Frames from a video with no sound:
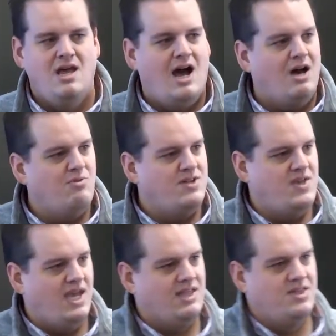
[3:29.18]
How do I
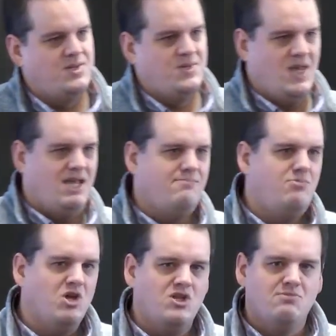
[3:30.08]
take the same
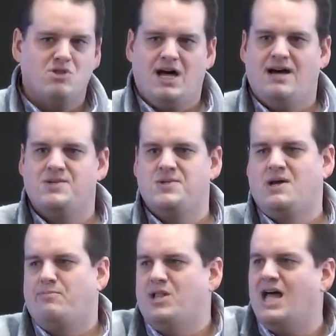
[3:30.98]
building blocks,
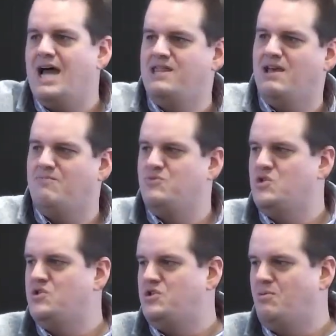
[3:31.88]
apply them
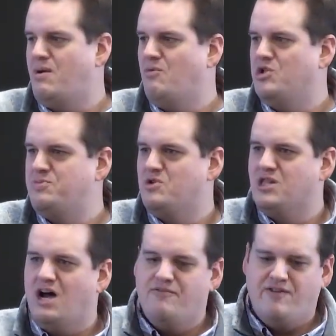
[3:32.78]
to my multiple
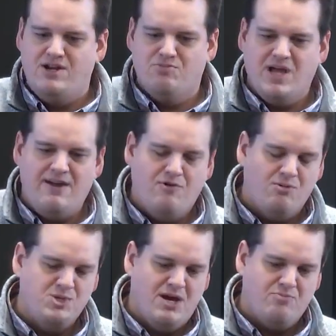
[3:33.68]
cloud vendor
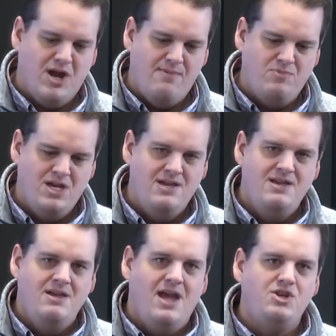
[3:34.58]
platforms on-prem
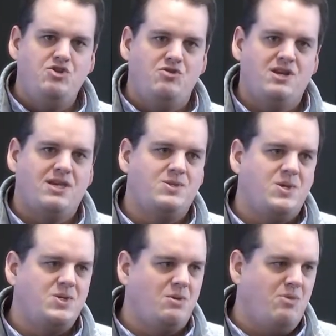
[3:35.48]
and do it in a
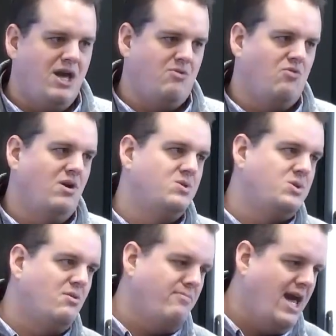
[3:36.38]
consistent manner where it's,
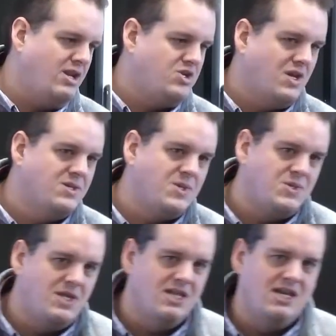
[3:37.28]
they're managed
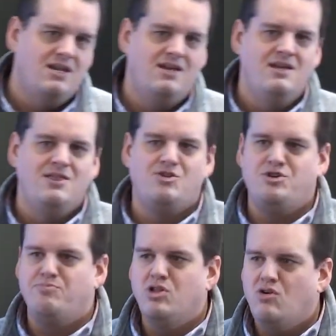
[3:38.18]
consistently, they're
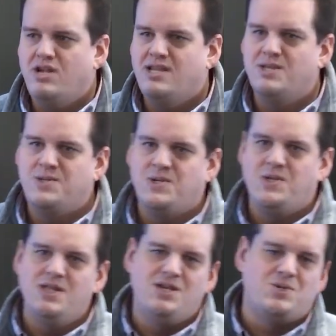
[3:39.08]
deployed
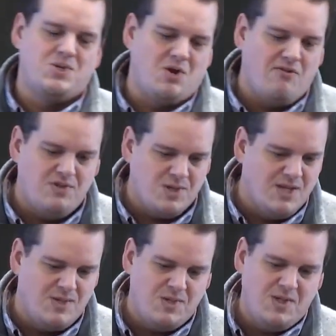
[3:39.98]
consistently, serviced
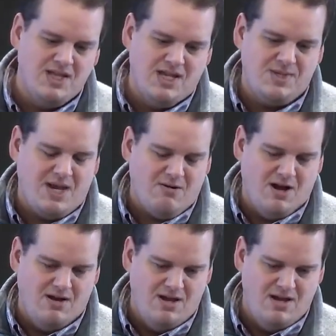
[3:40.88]
consistently, et cetera.